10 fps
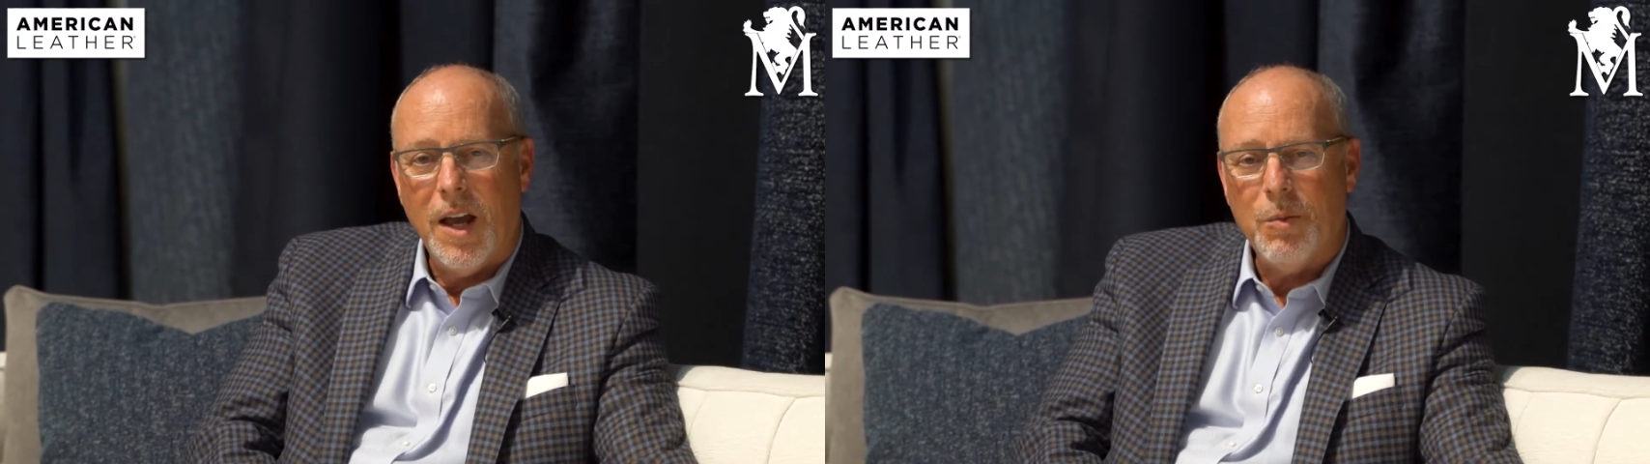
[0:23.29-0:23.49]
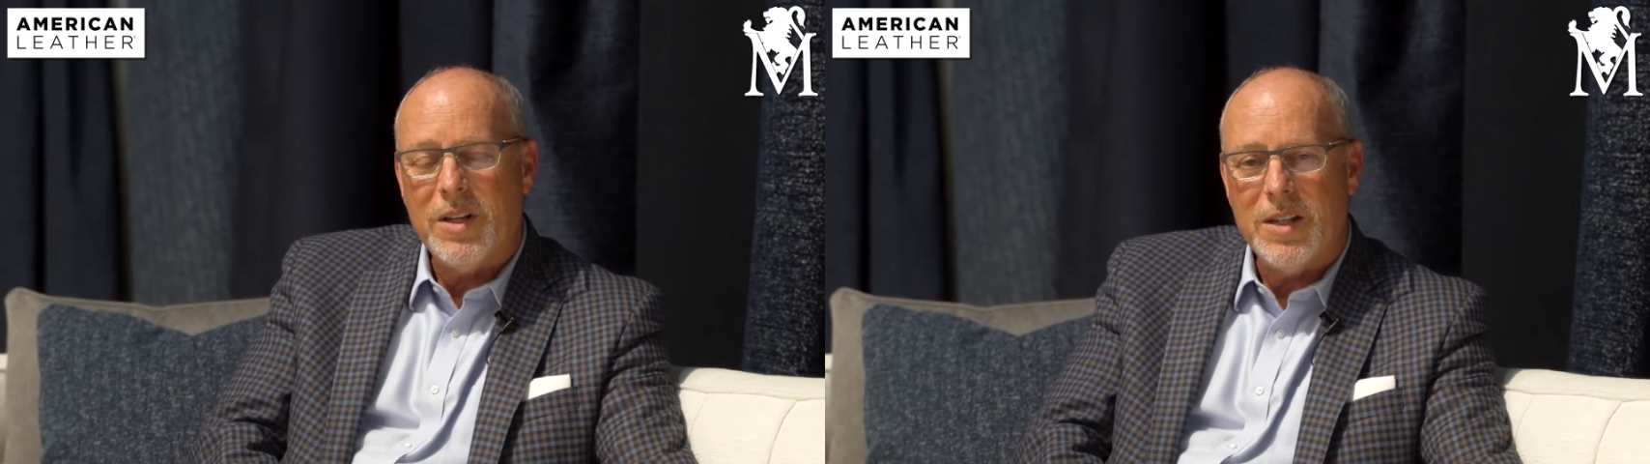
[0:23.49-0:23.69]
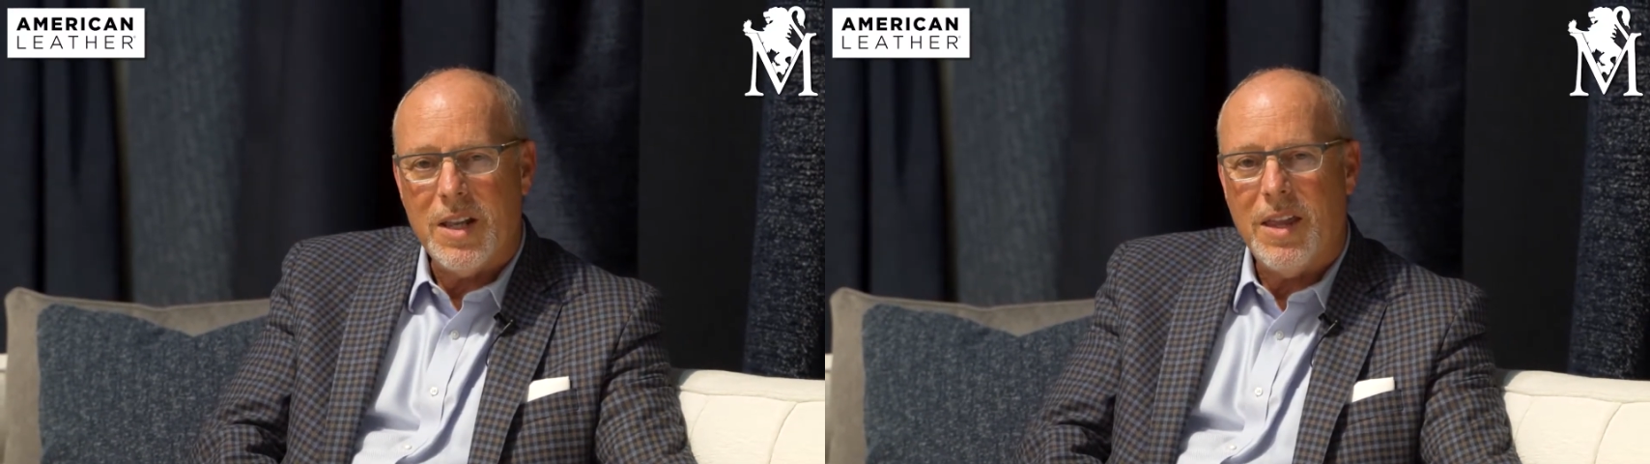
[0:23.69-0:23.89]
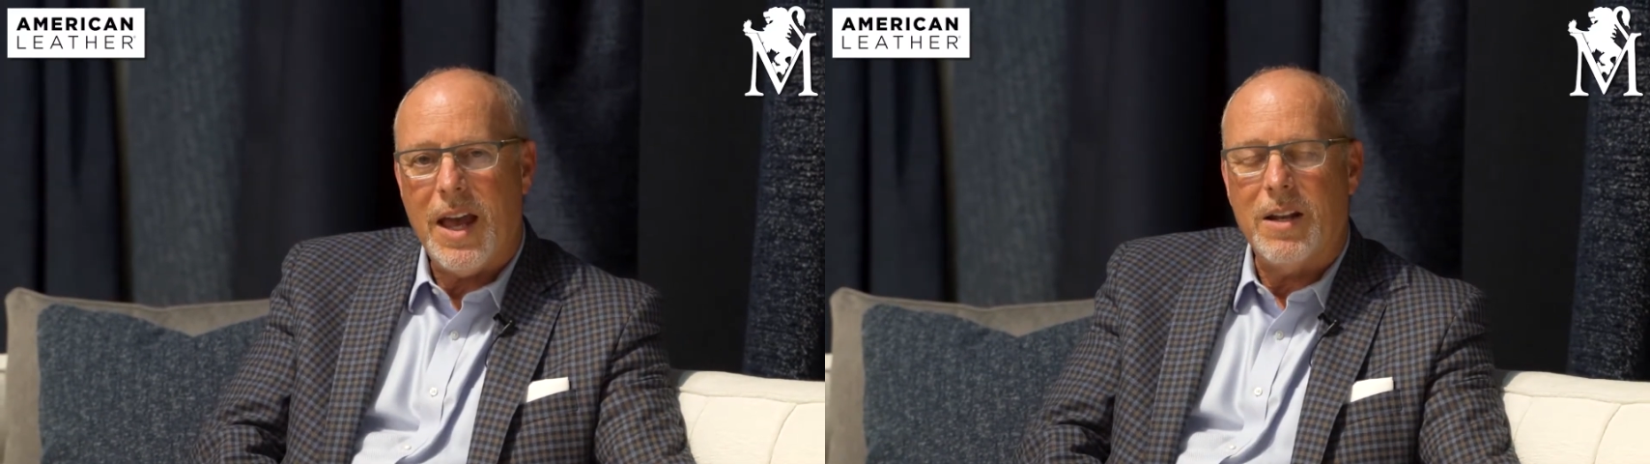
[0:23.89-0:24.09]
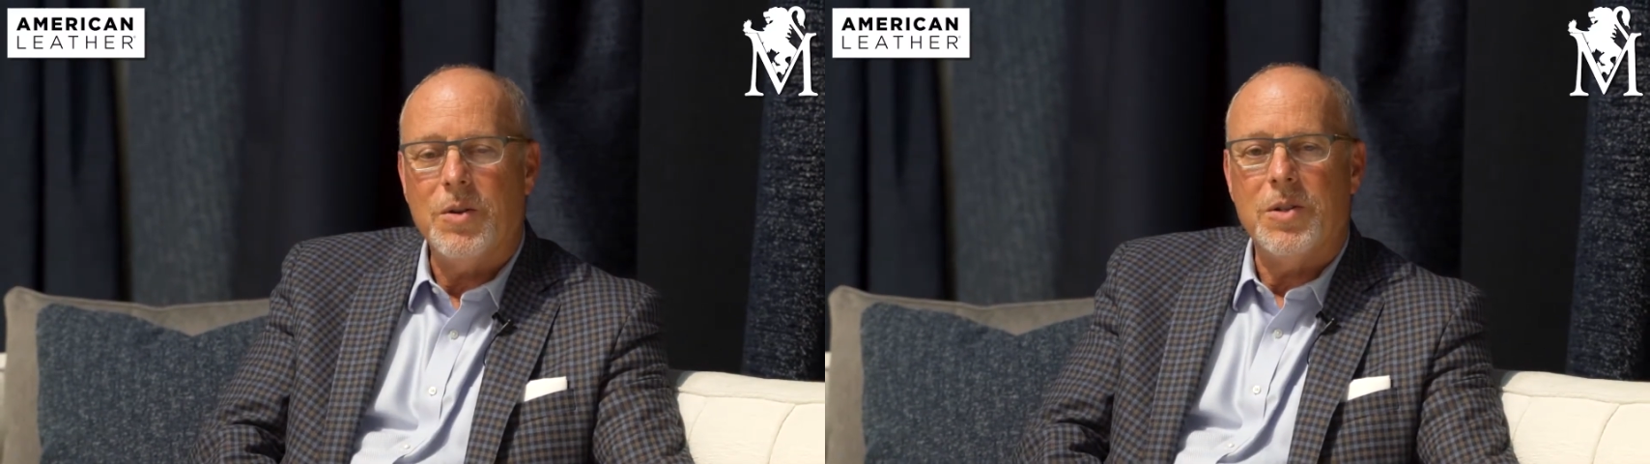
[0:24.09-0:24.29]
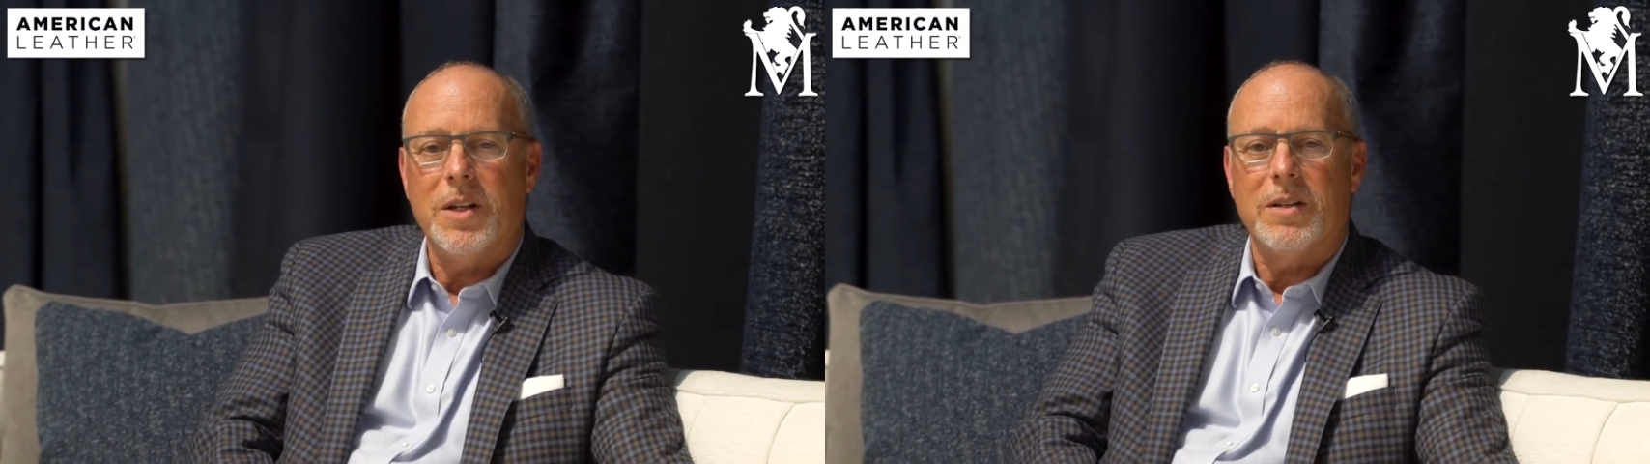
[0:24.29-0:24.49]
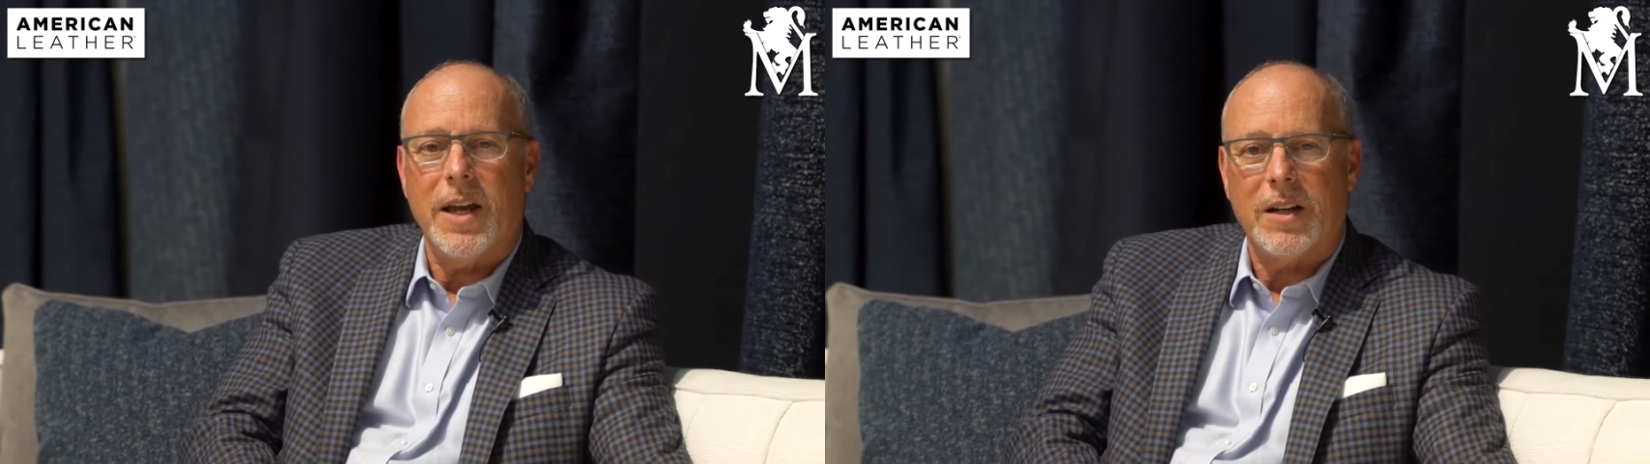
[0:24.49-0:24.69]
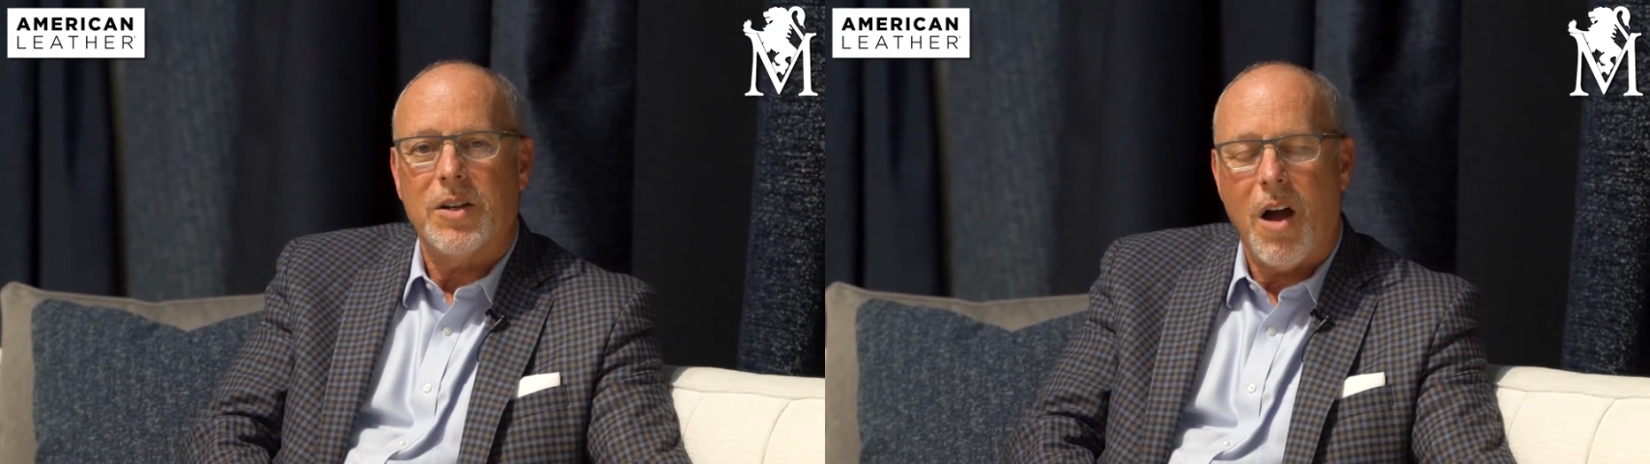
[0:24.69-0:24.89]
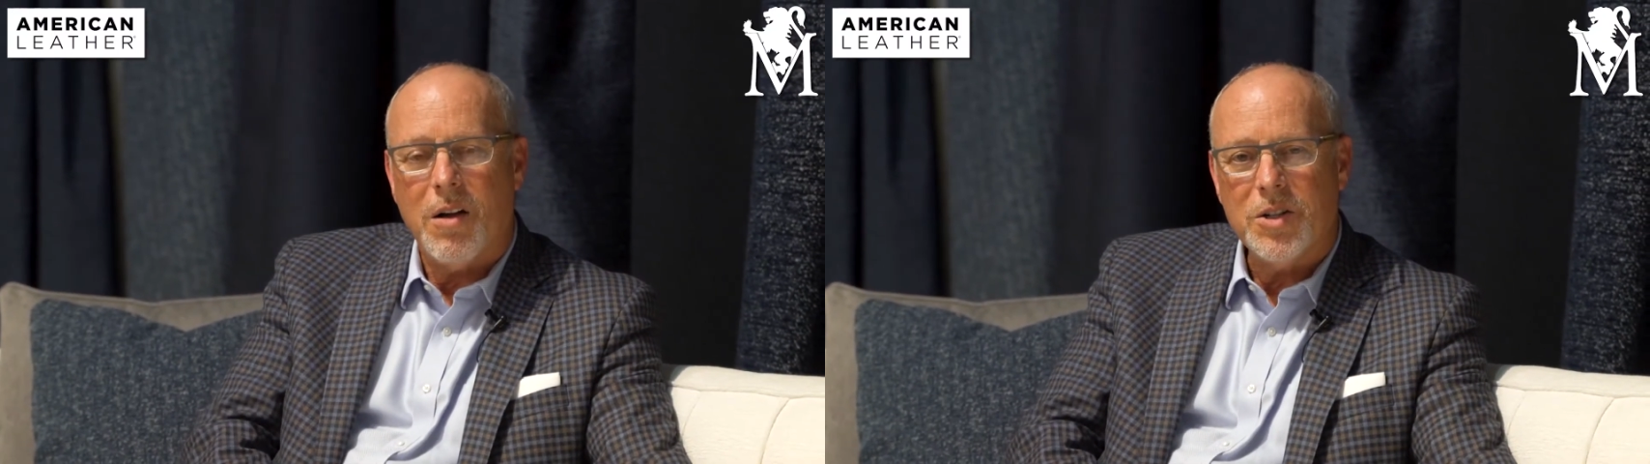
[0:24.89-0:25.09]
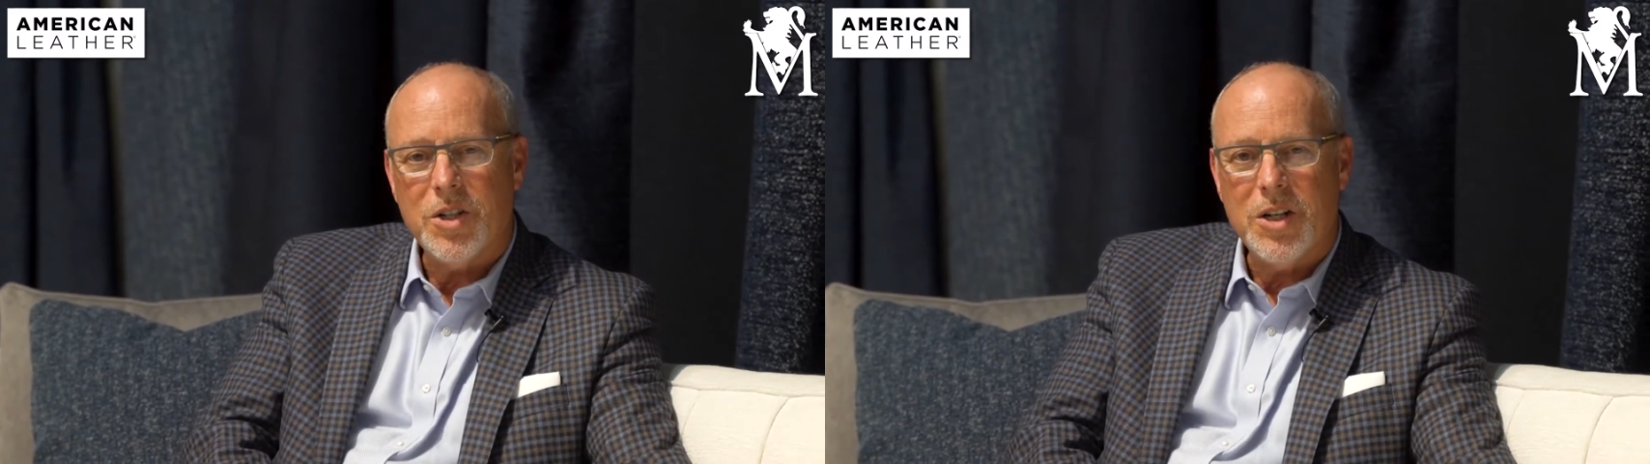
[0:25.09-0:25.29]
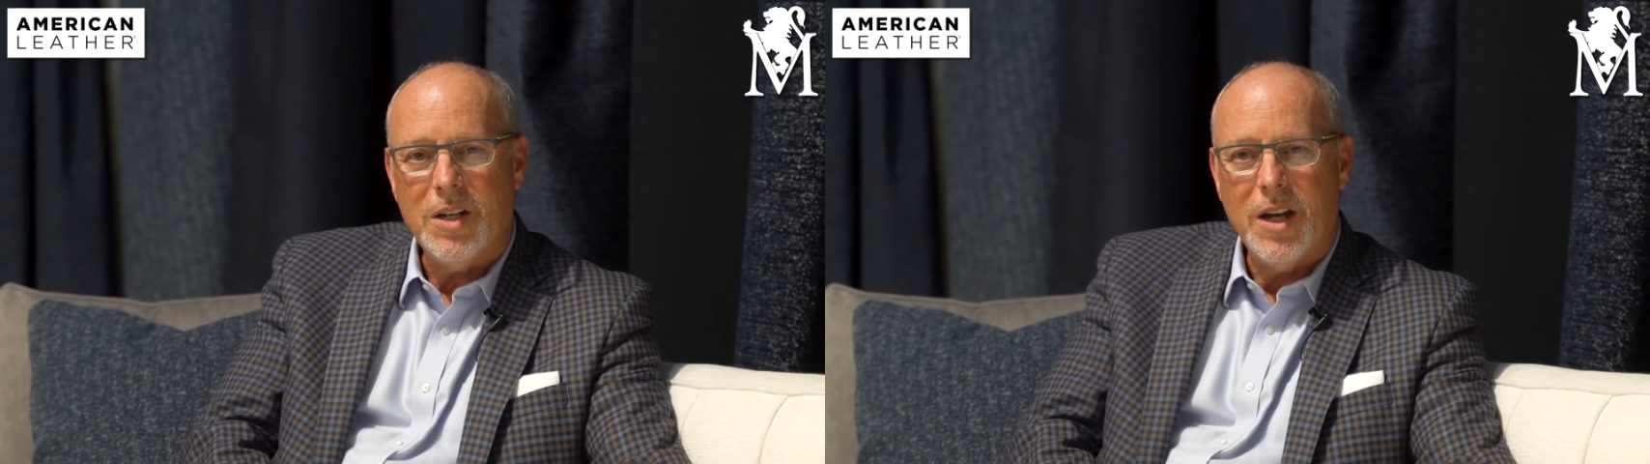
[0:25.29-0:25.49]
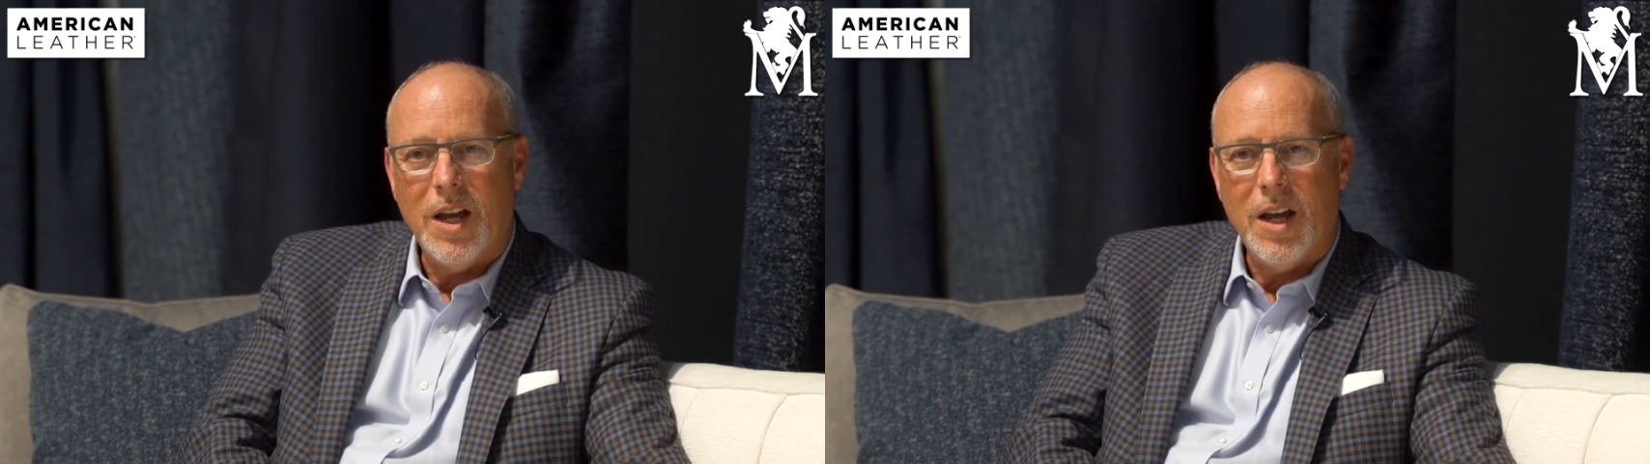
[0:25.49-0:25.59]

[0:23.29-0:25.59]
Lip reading: And we did that using technology